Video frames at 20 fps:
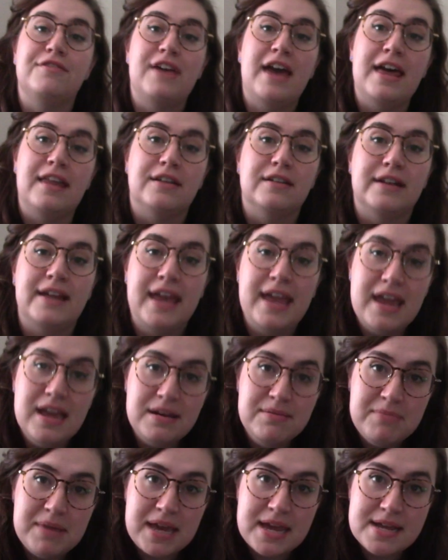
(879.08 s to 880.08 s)
Heathered
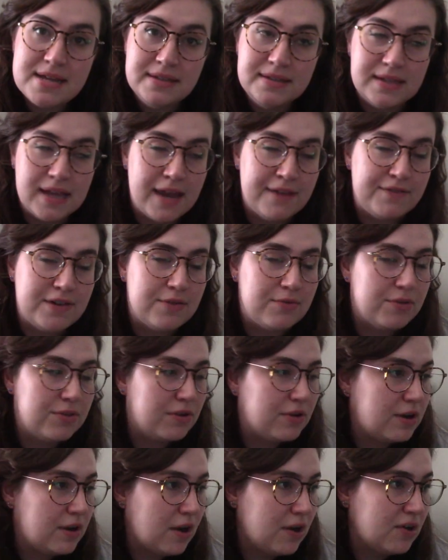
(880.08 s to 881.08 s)
Handmaids. I've knit with
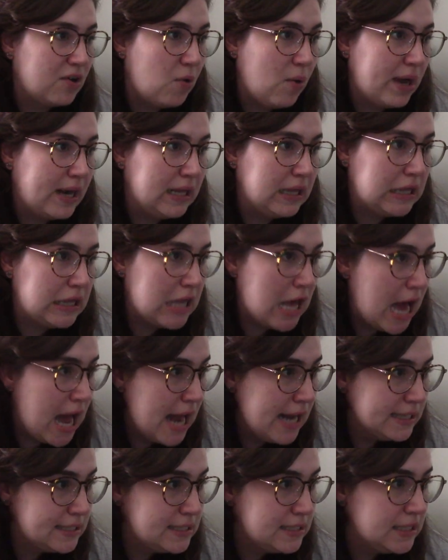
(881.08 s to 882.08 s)
her yarn quite a
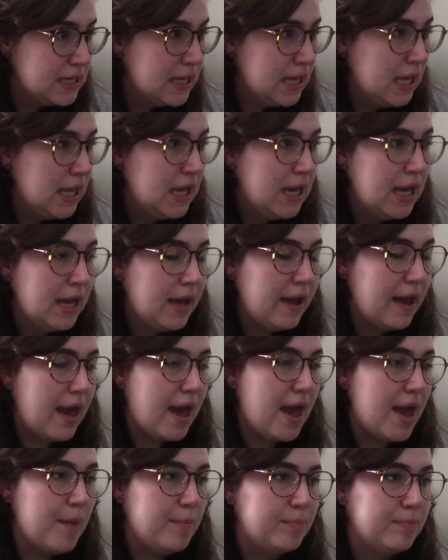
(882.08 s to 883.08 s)
lot.
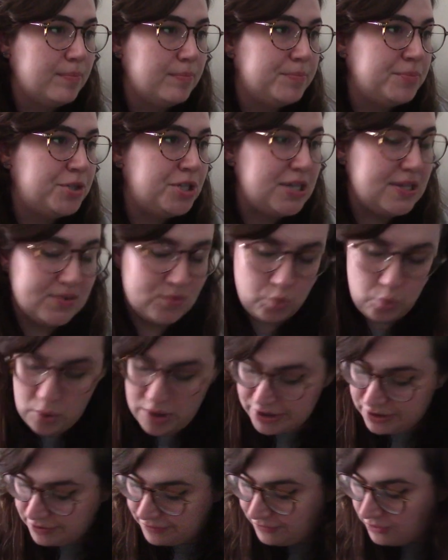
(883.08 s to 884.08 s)
She's
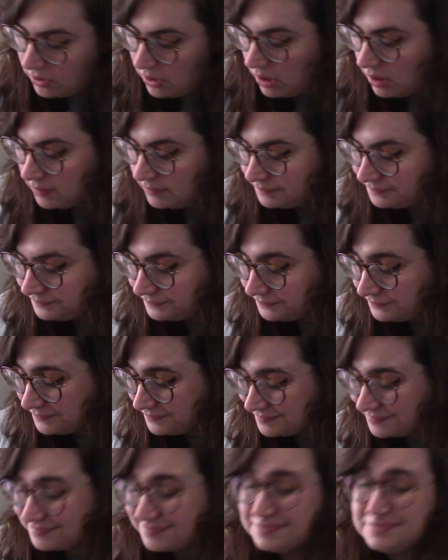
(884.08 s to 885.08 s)
wonderful.
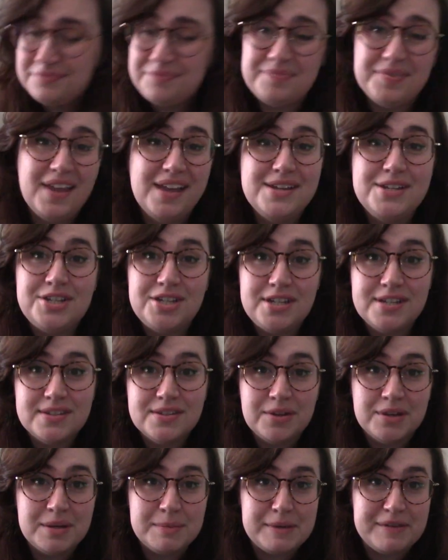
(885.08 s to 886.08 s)
She is
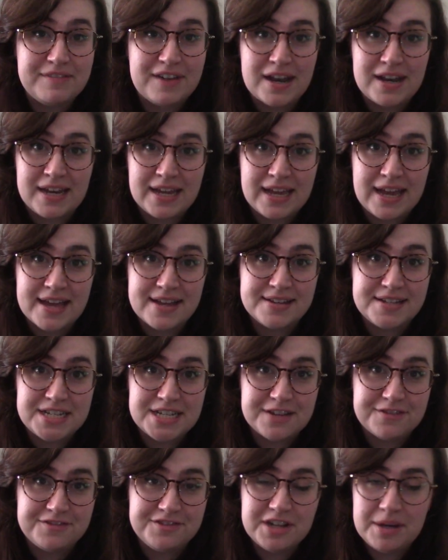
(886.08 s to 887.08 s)
going to be vending at
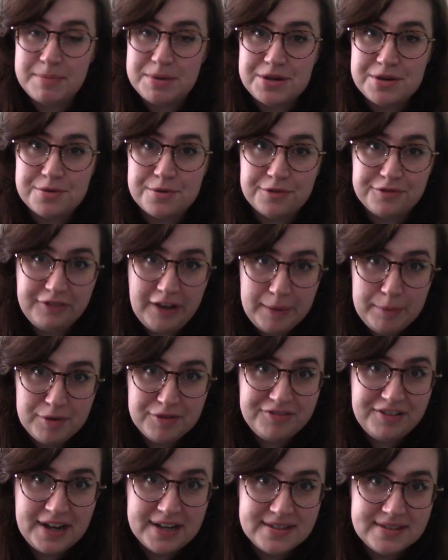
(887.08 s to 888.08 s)
DFW
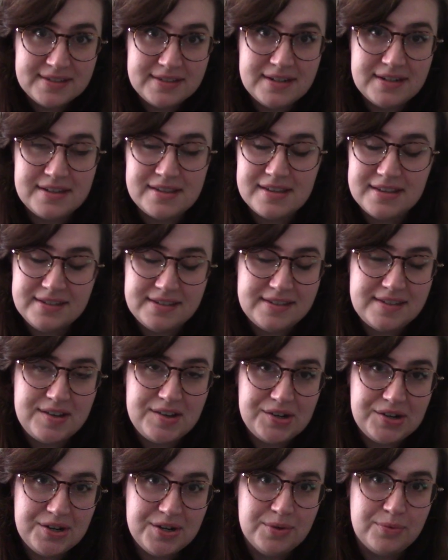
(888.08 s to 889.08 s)
Fiberfest this
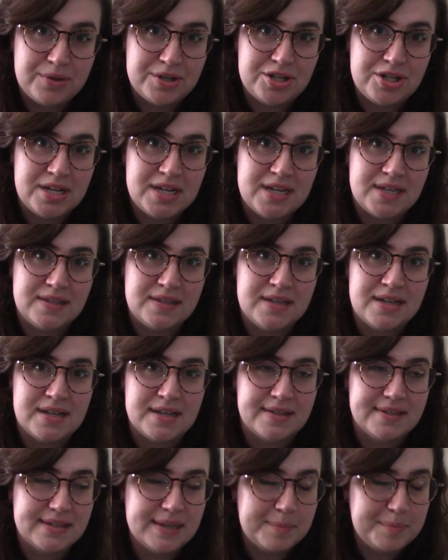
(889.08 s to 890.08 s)
year, which is
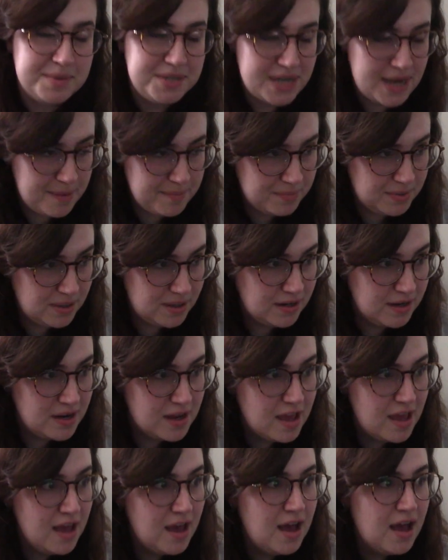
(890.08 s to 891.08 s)
in September,
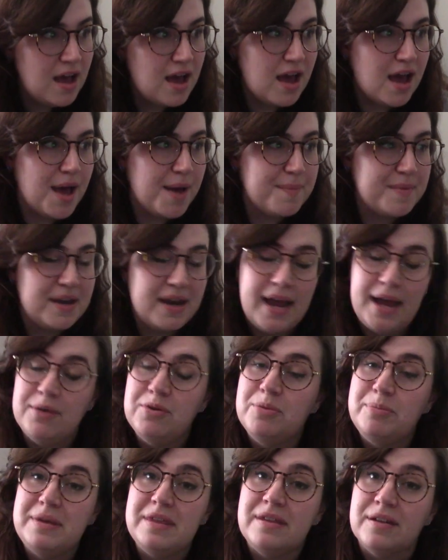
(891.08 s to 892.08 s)
and I
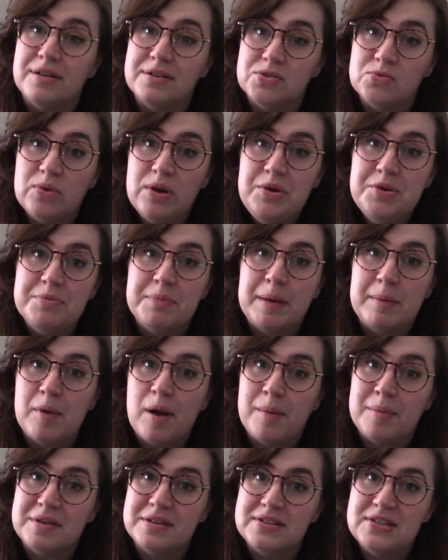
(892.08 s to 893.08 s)
will be there as well with my
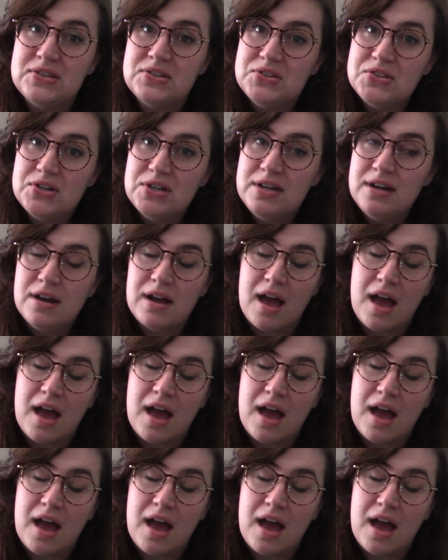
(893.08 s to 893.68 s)
mom and sister.